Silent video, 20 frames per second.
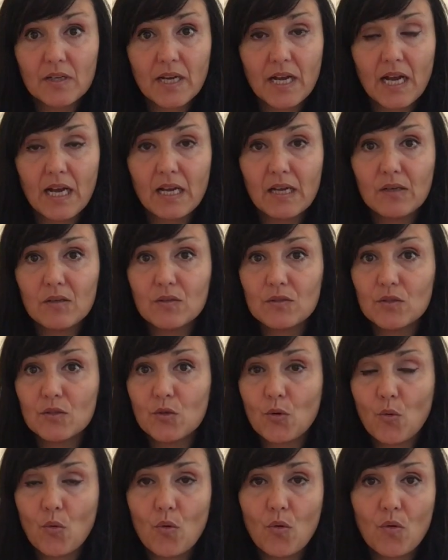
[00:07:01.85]

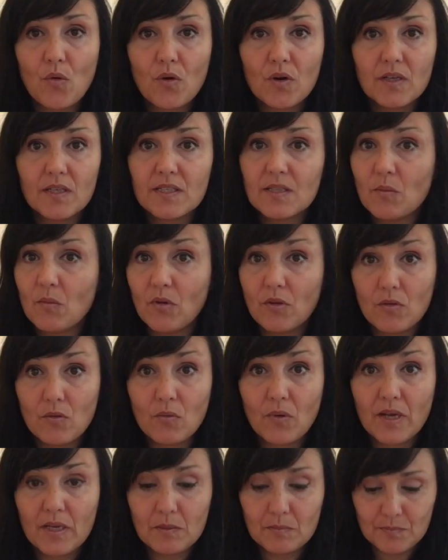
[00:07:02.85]
account or some other
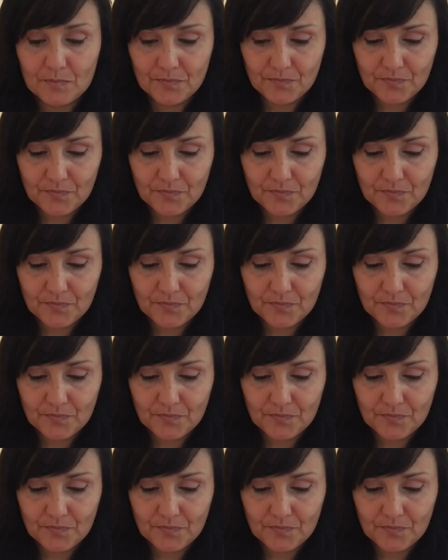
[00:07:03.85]
way.